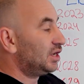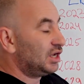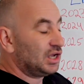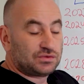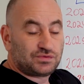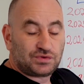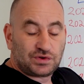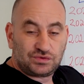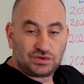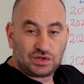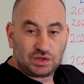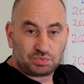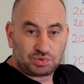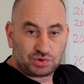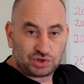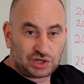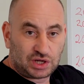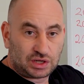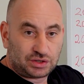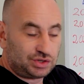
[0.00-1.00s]
at
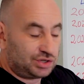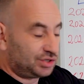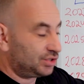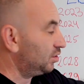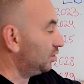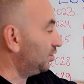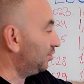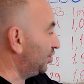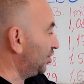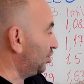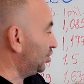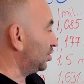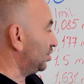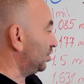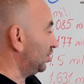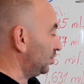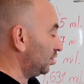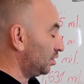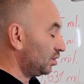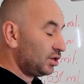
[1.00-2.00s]
15% yearly
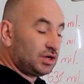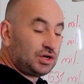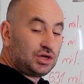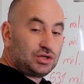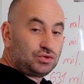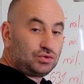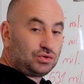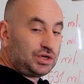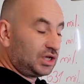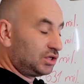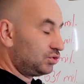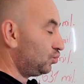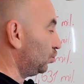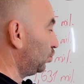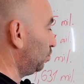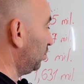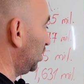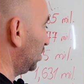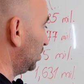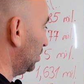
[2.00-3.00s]
return to get to
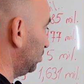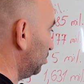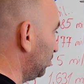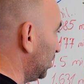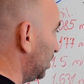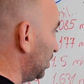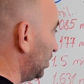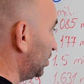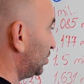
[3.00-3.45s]
$1 million.